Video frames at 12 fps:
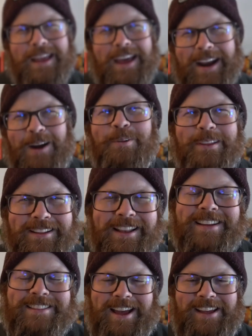And I really
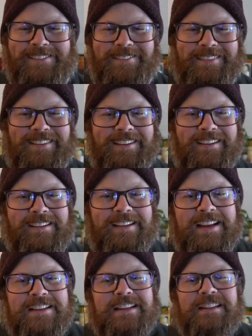like that.
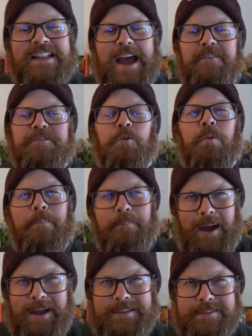See, laughter
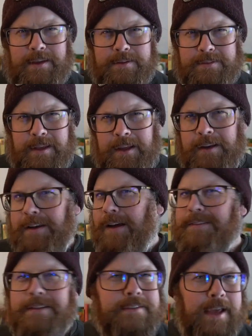reminds us
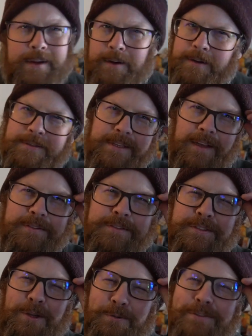not to take ourselves
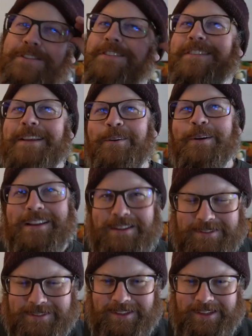so
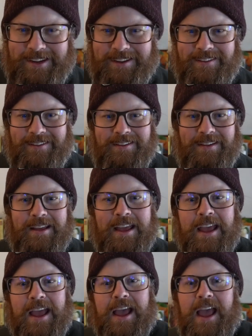seriously
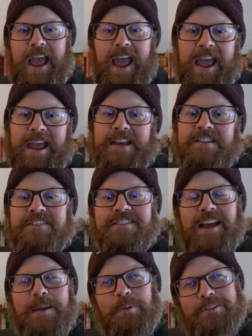and
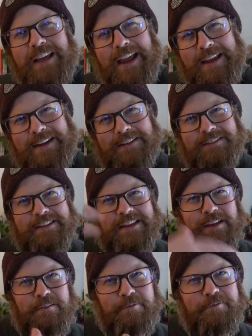simultaneously
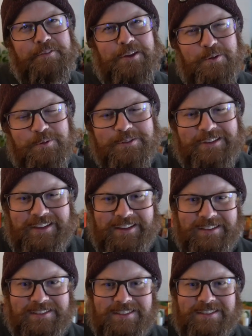
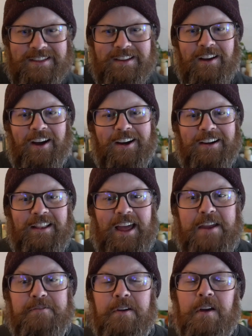infuses our
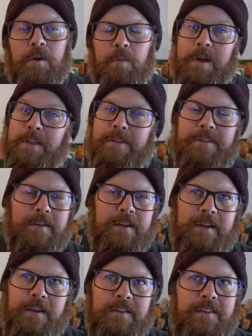life with
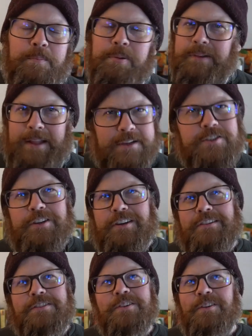the
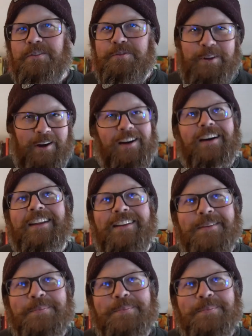pleasures of God,